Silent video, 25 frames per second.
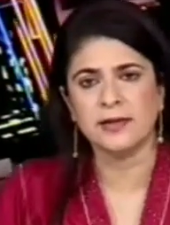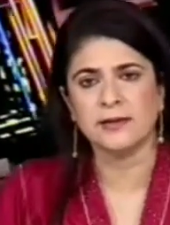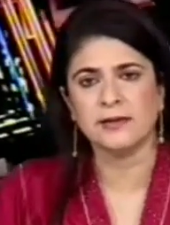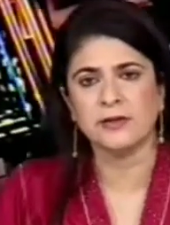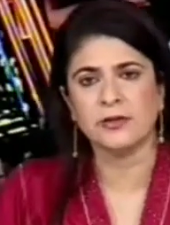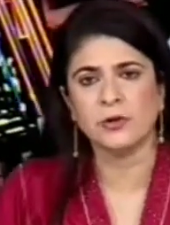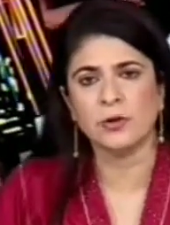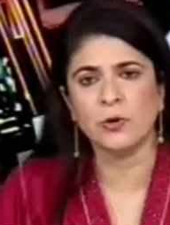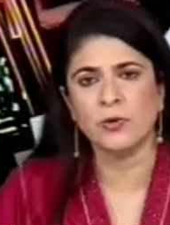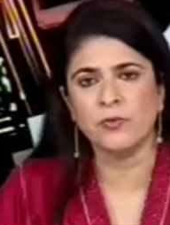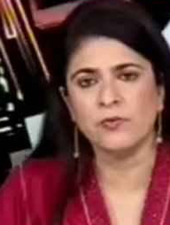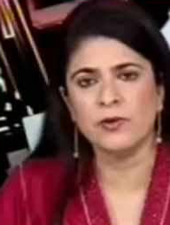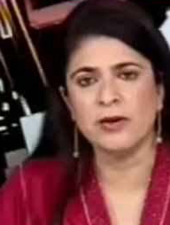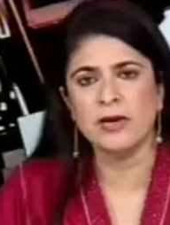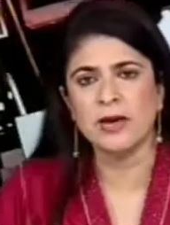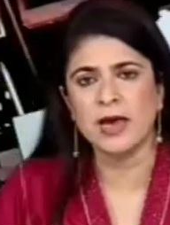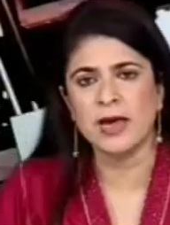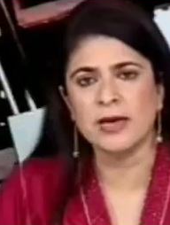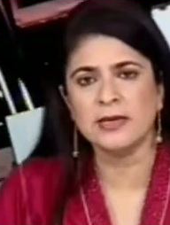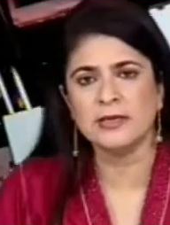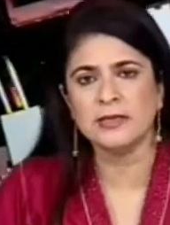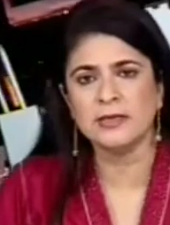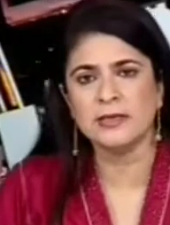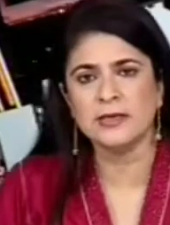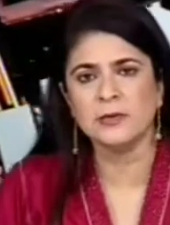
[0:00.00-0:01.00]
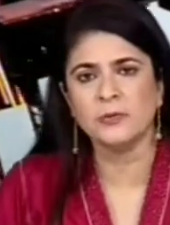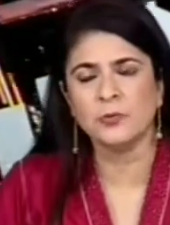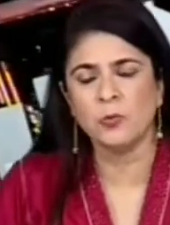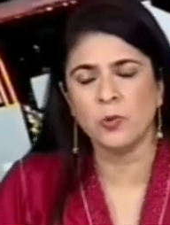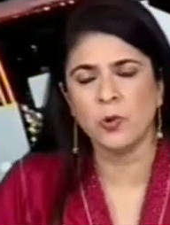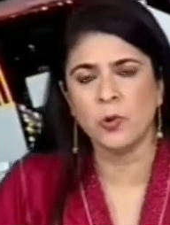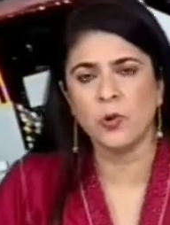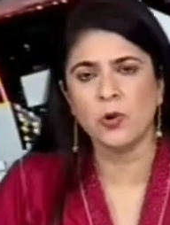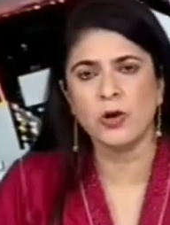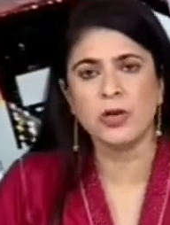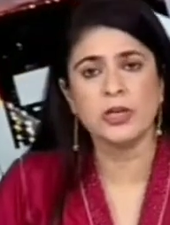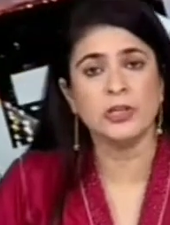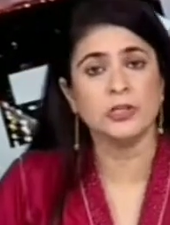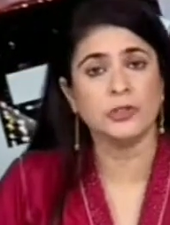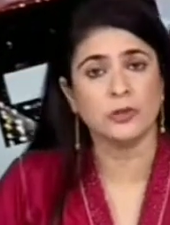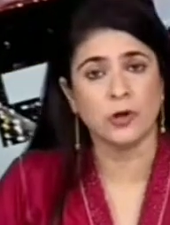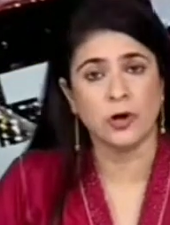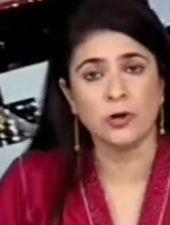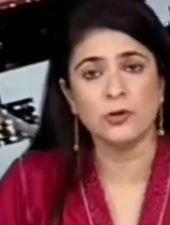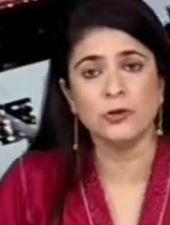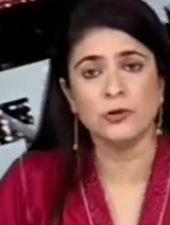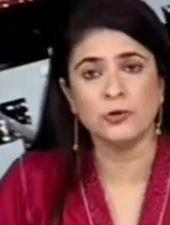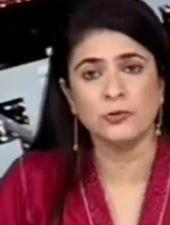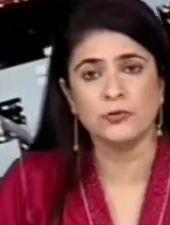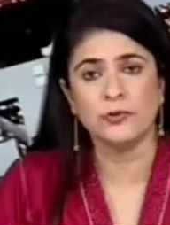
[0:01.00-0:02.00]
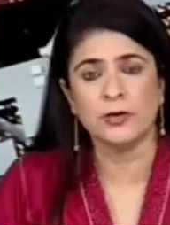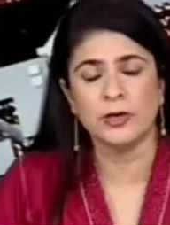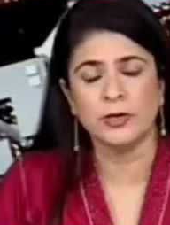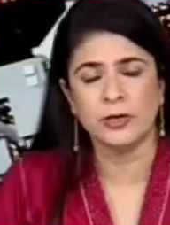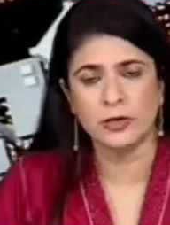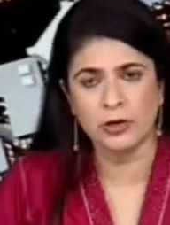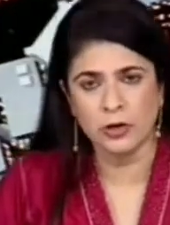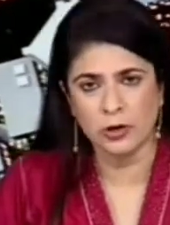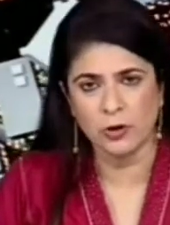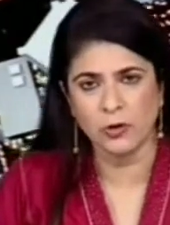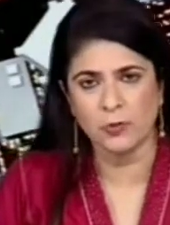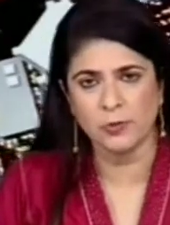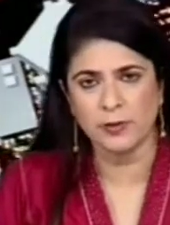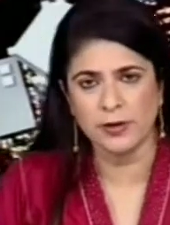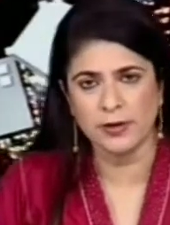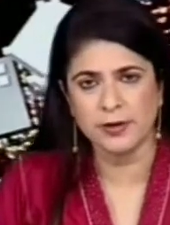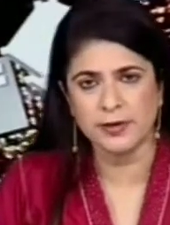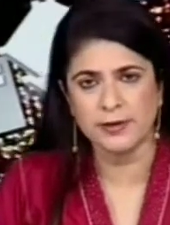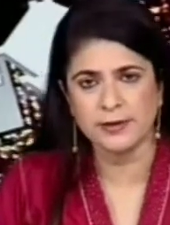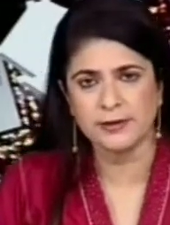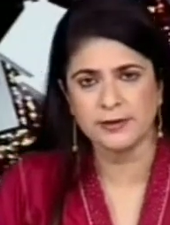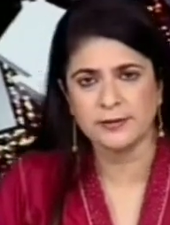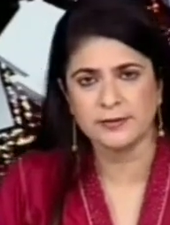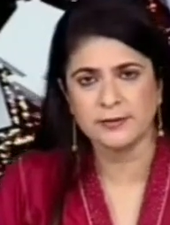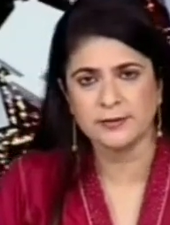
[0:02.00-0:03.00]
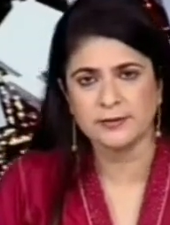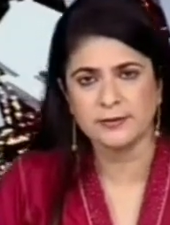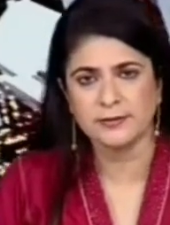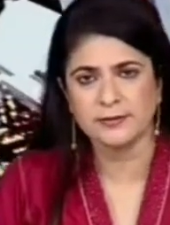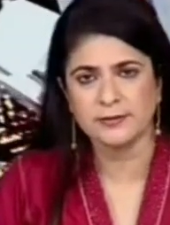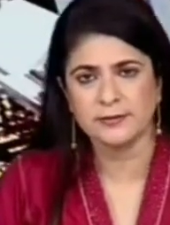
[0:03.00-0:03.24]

that the COVID-19 war is not over globally.